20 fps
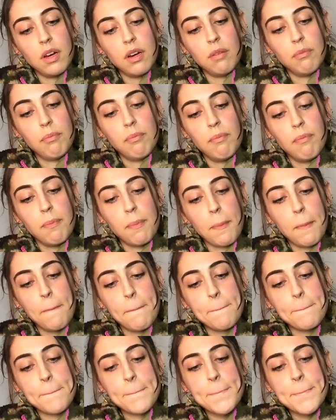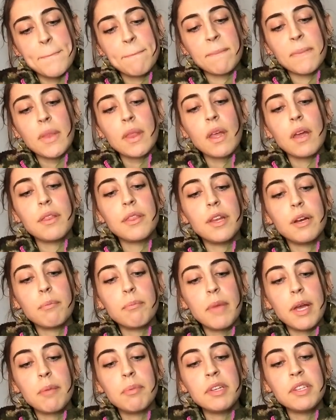um, there
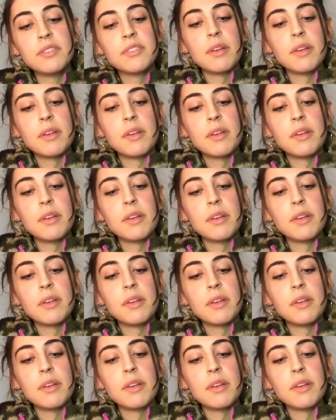may be